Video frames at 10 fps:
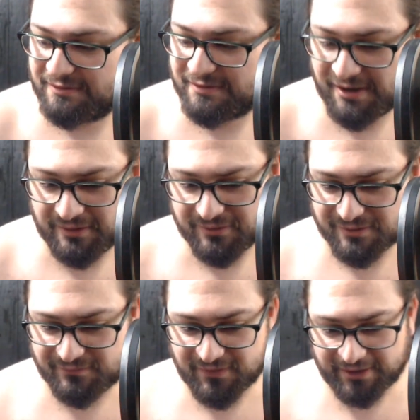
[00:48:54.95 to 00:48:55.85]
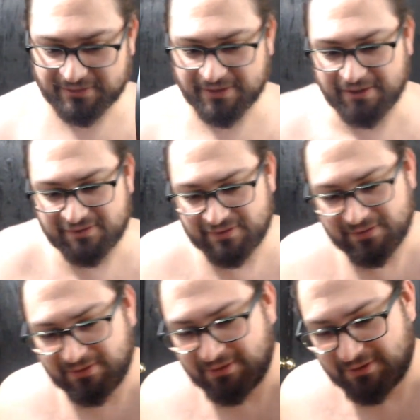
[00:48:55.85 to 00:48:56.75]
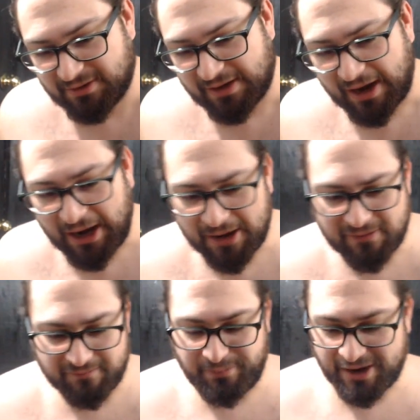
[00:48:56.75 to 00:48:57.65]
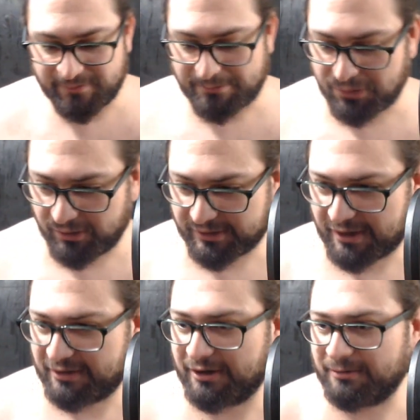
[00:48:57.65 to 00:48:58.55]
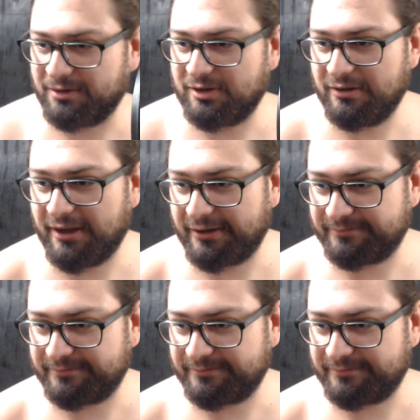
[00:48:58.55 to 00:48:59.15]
Tiny little fucking things. I haven't even packed my bowl yet. Here, I'm going to do that.